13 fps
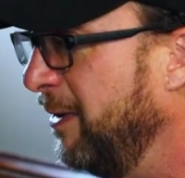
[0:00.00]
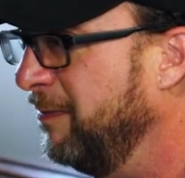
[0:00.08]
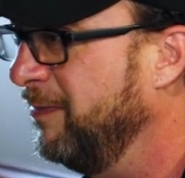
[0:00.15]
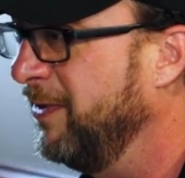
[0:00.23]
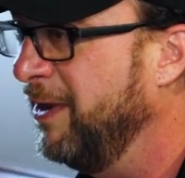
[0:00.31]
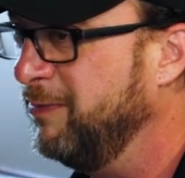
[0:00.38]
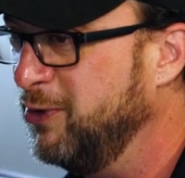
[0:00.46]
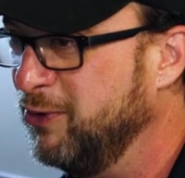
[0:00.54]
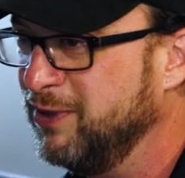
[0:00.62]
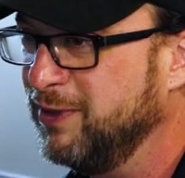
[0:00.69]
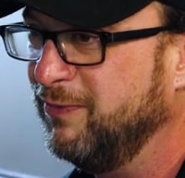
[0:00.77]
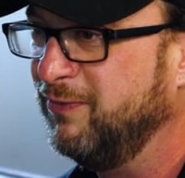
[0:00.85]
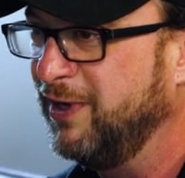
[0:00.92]
And I'm
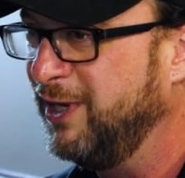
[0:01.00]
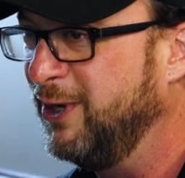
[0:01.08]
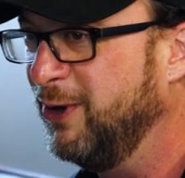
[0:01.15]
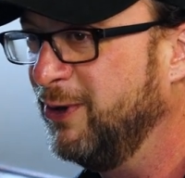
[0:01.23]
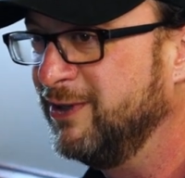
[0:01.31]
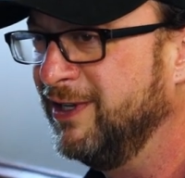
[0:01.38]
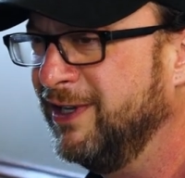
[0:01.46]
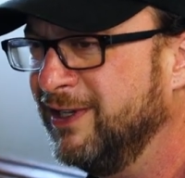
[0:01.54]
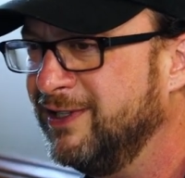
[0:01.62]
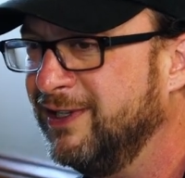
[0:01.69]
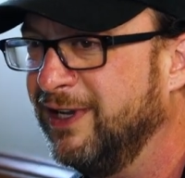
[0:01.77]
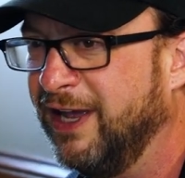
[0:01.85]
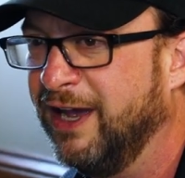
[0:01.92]
doing some videos and
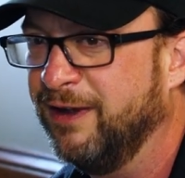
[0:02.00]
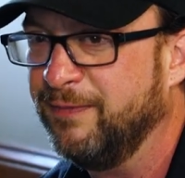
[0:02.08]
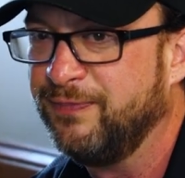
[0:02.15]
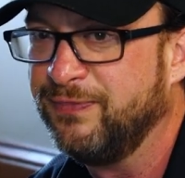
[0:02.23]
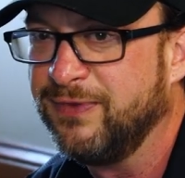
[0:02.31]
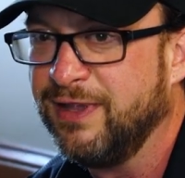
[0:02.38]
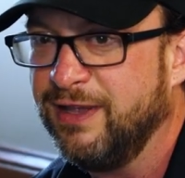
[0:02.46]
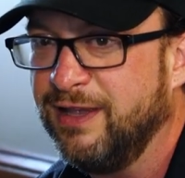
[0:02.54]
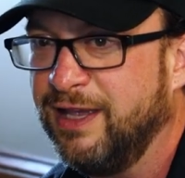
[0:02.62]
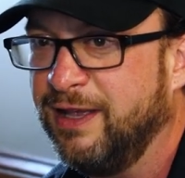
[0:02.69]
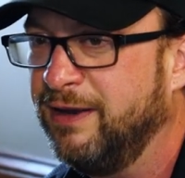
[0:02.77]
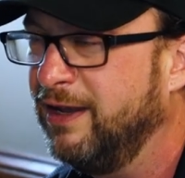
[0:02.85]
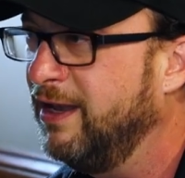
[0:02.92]
this and that. And